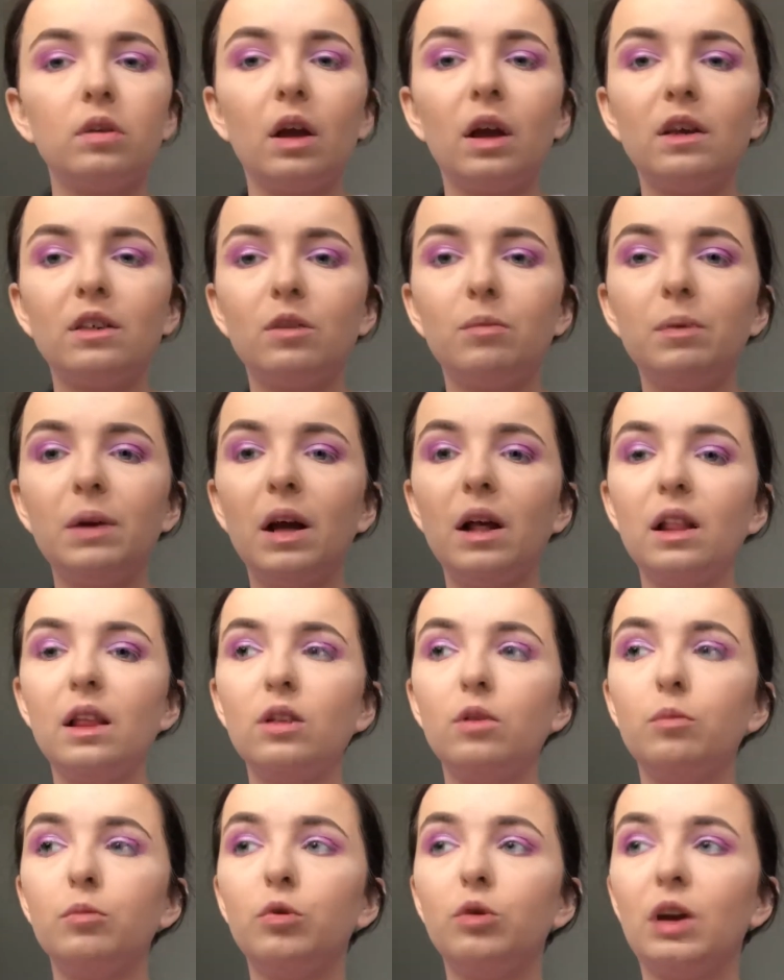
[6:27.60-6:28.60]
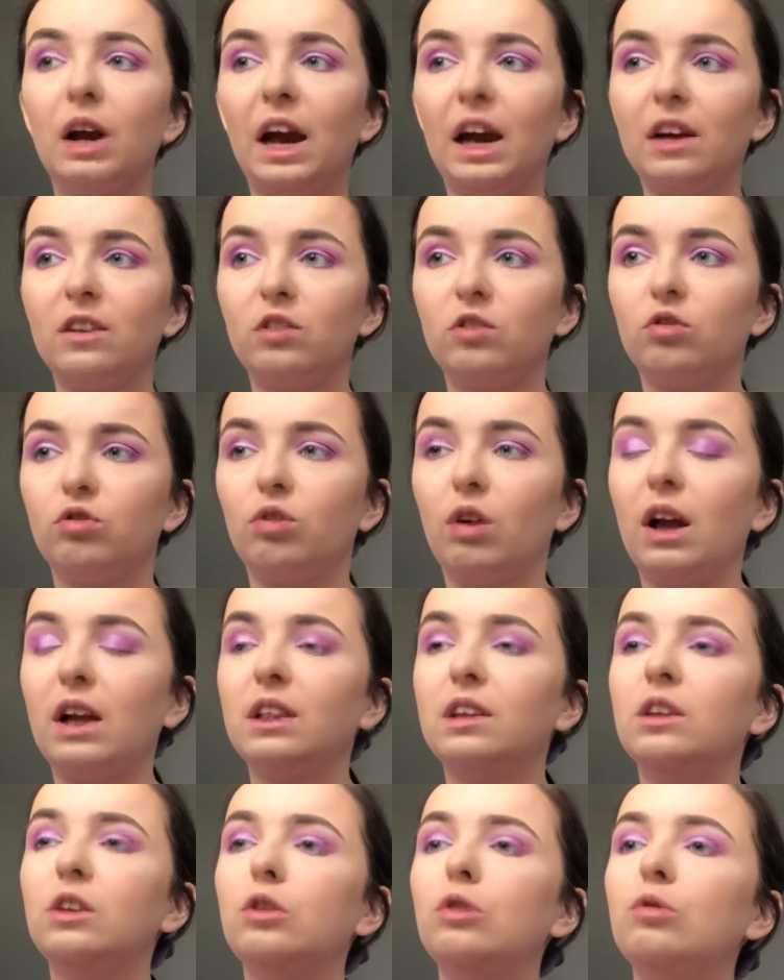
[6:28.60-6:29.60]
To be a little more extra
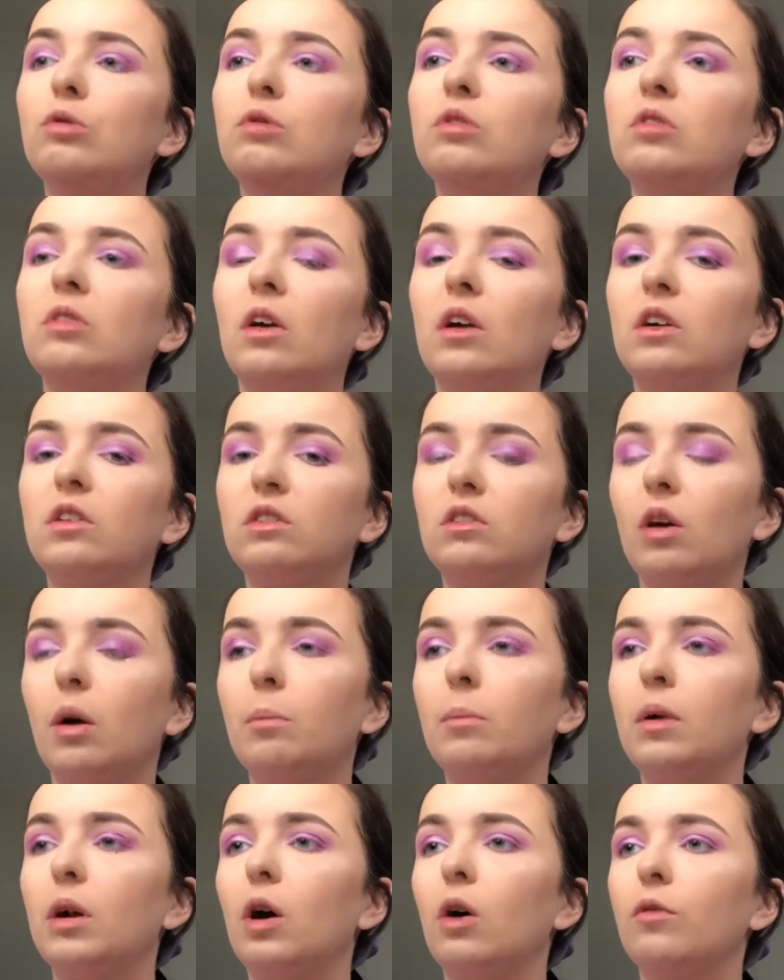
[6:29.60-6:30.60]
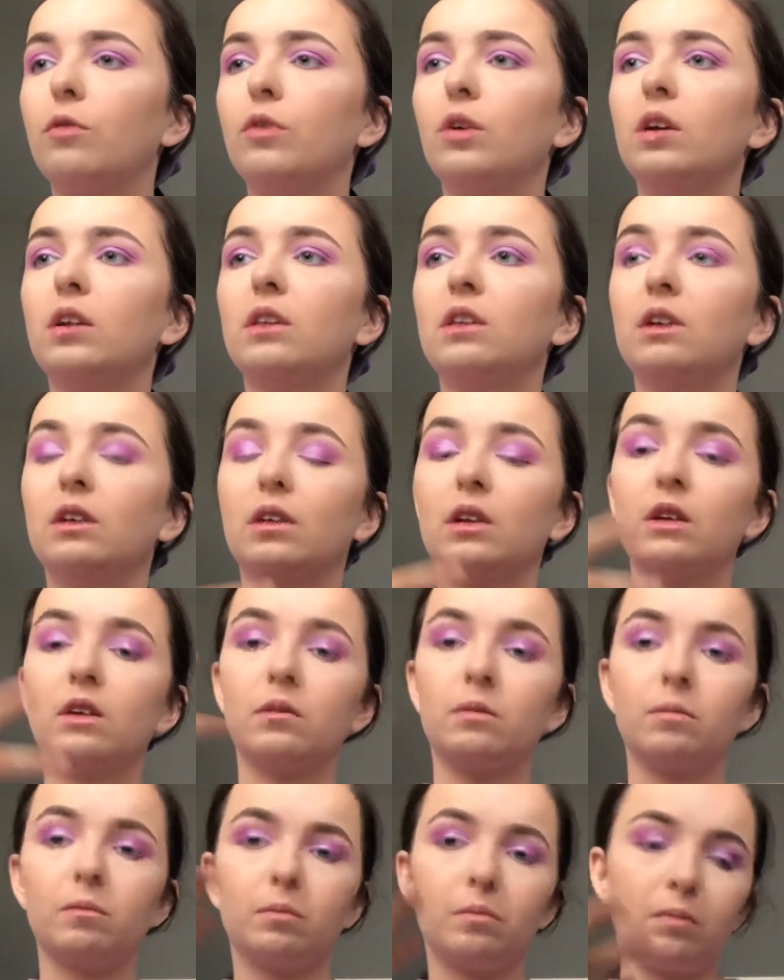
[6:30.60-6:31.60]
and use some of the
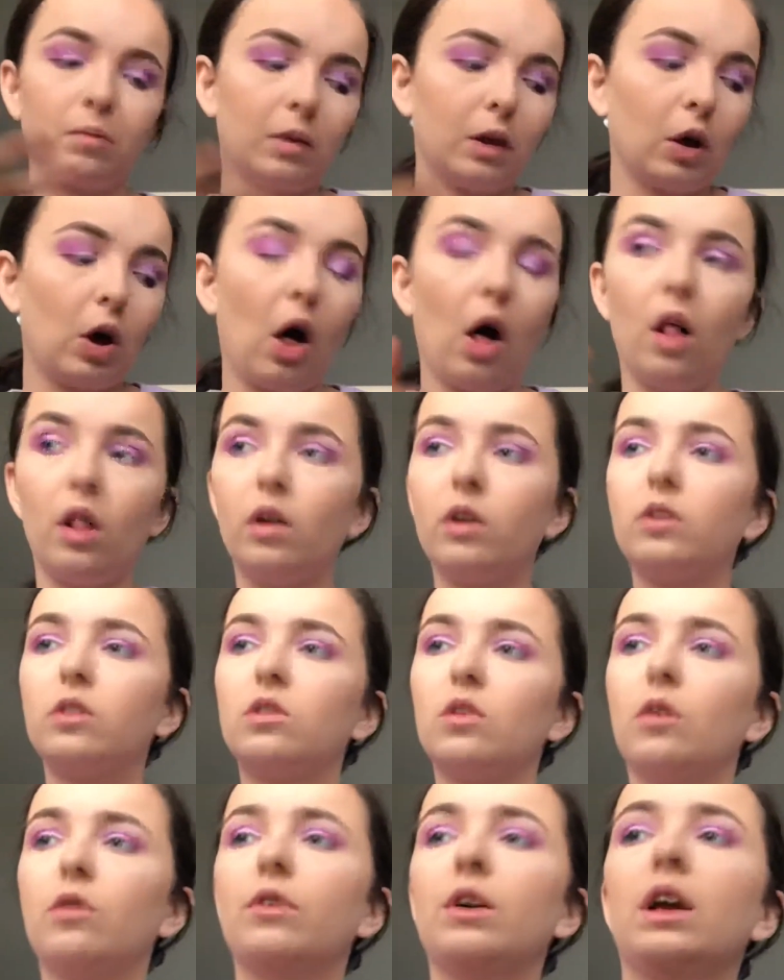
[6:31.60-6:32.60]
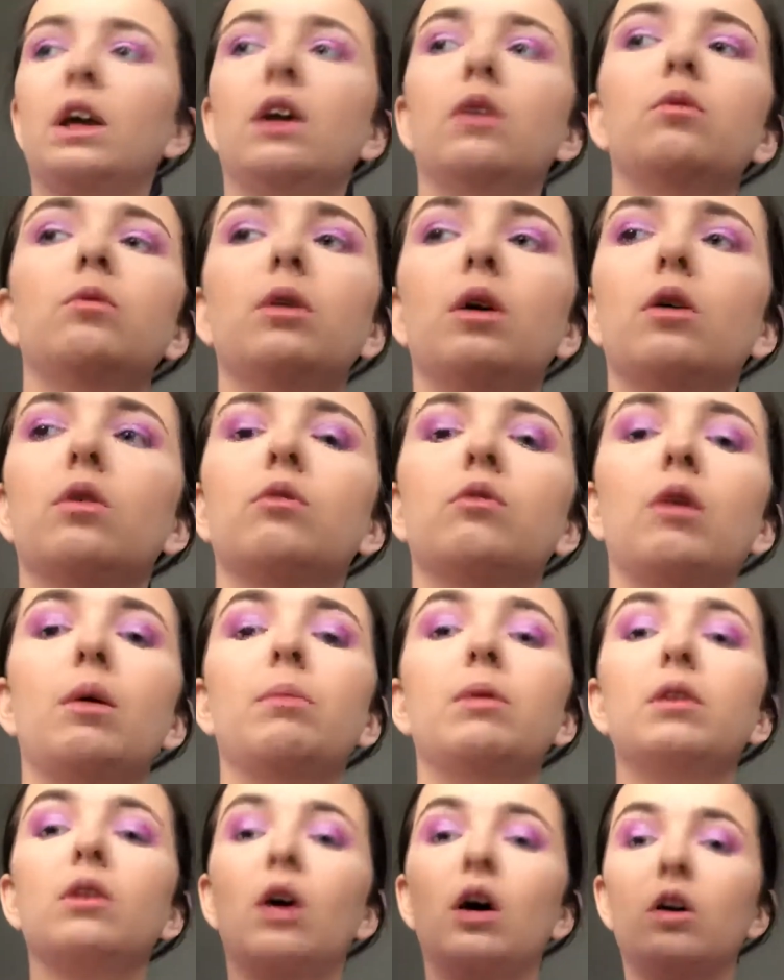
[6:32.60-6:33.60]
colors over here, we are
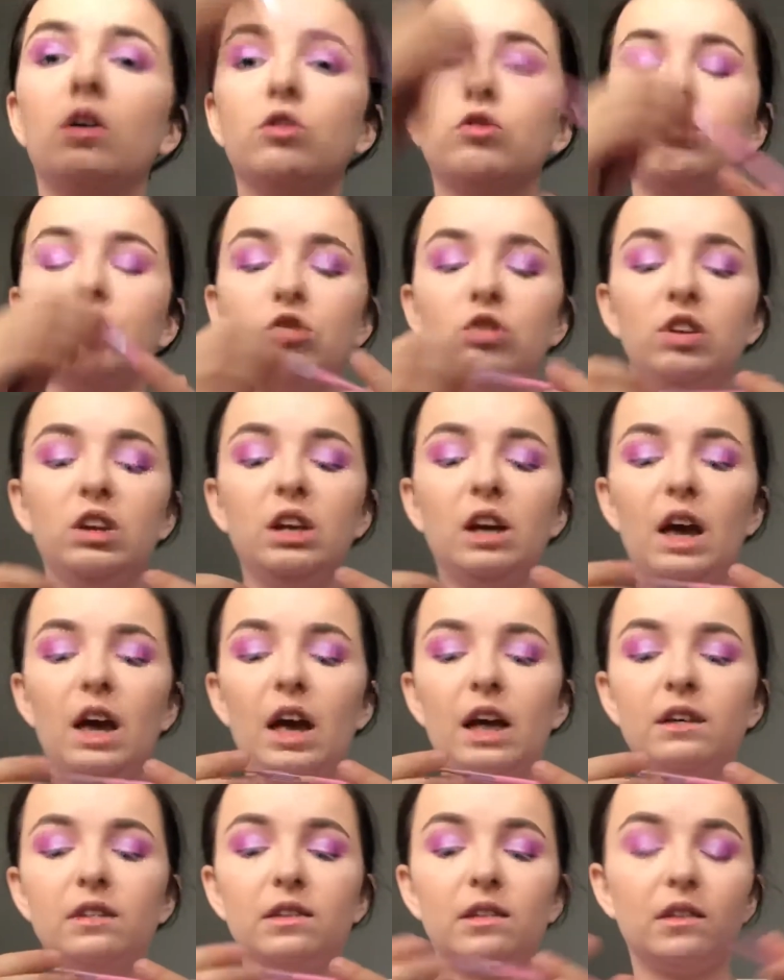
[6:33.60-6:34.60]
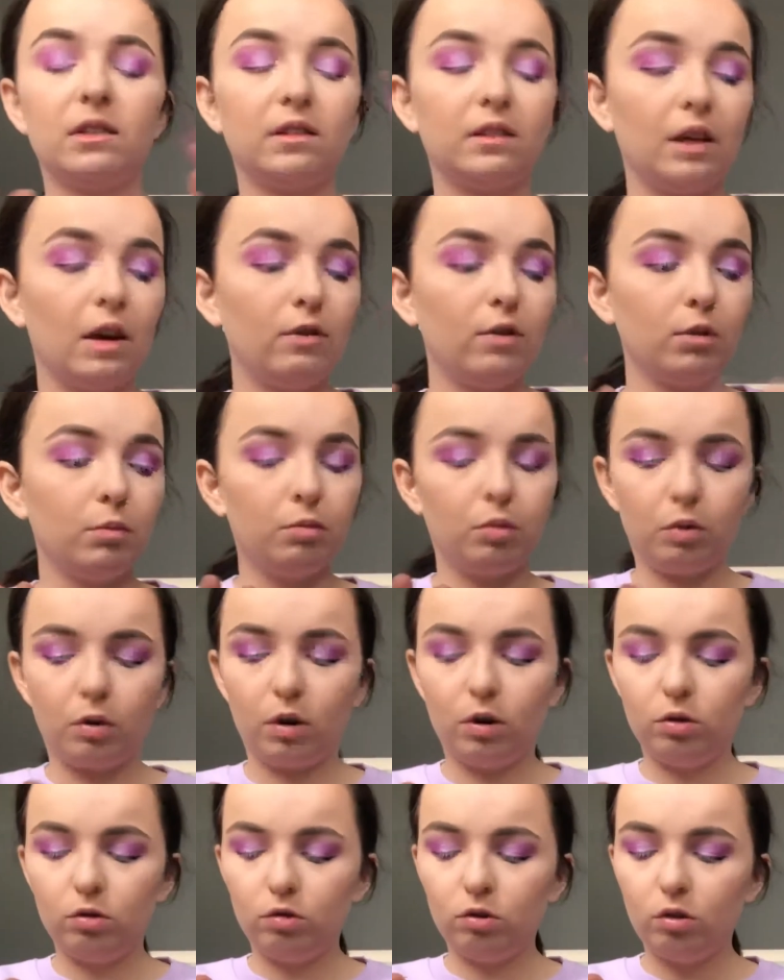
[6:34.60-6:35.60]
grabbing our GS7
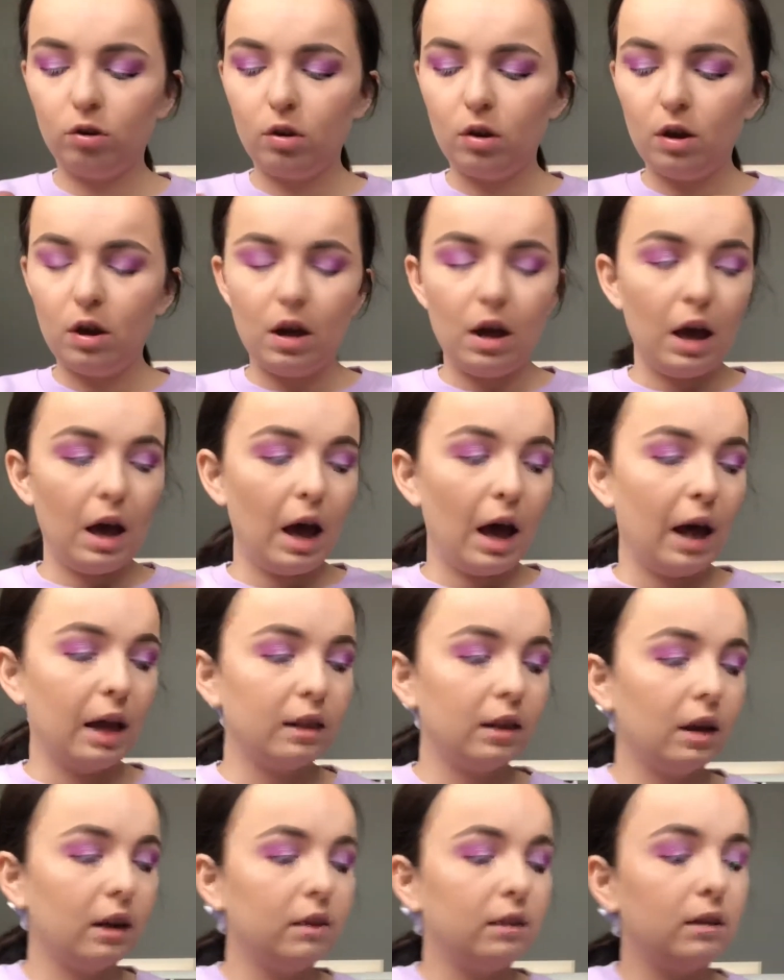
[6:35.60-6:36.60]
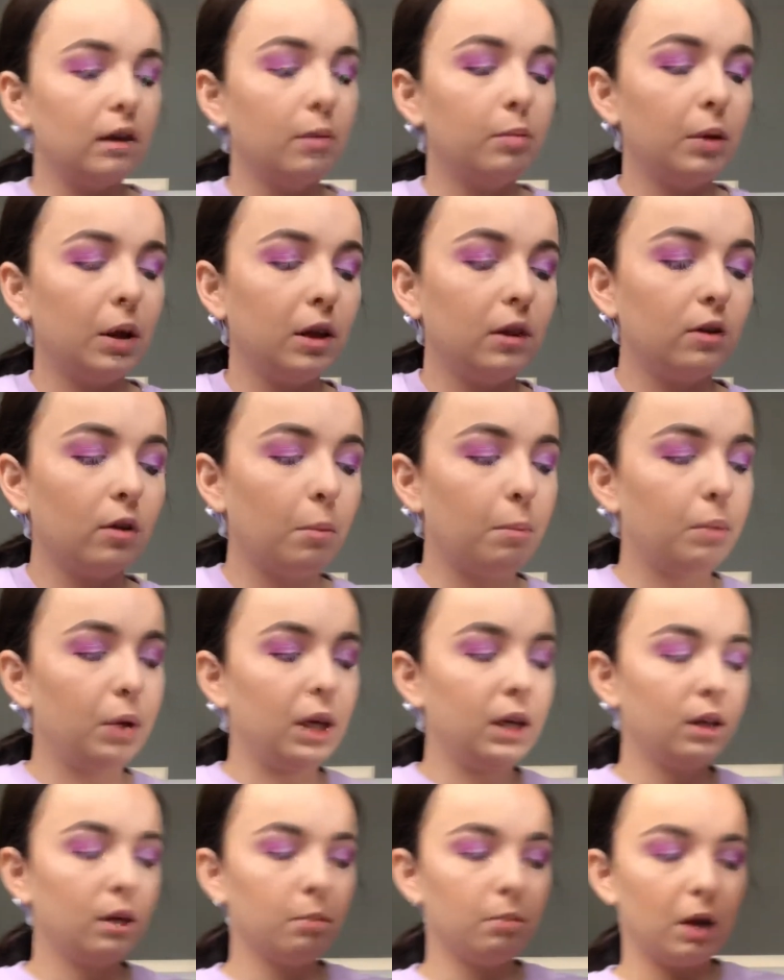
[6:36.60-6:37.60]
brush and a dip into
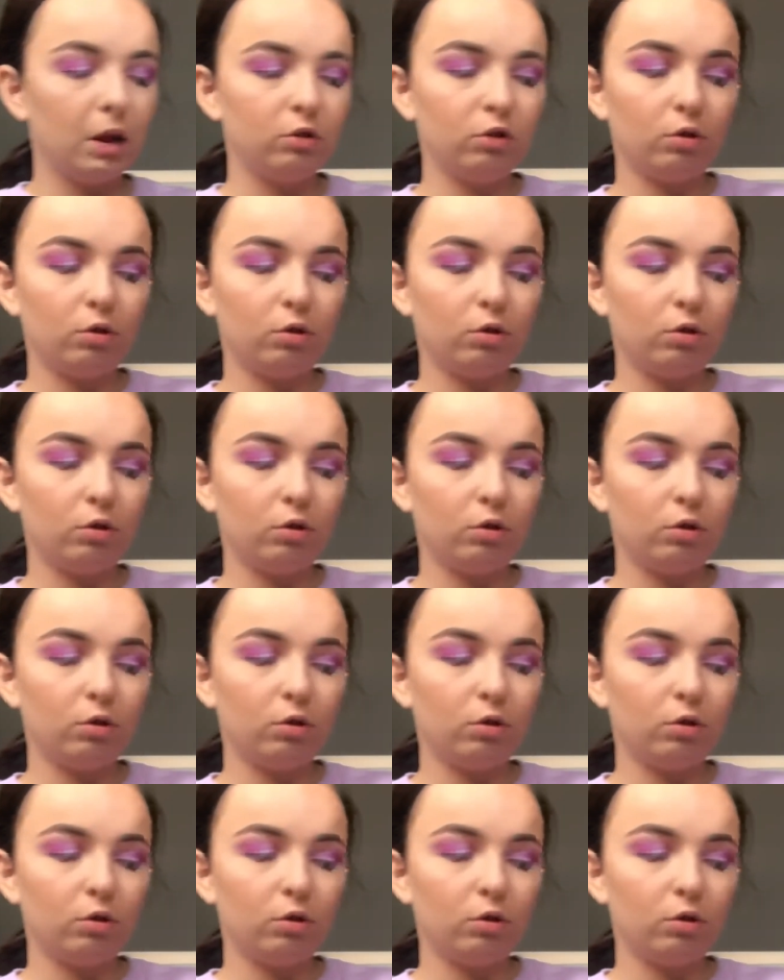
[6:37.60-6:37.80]
Pink Magic,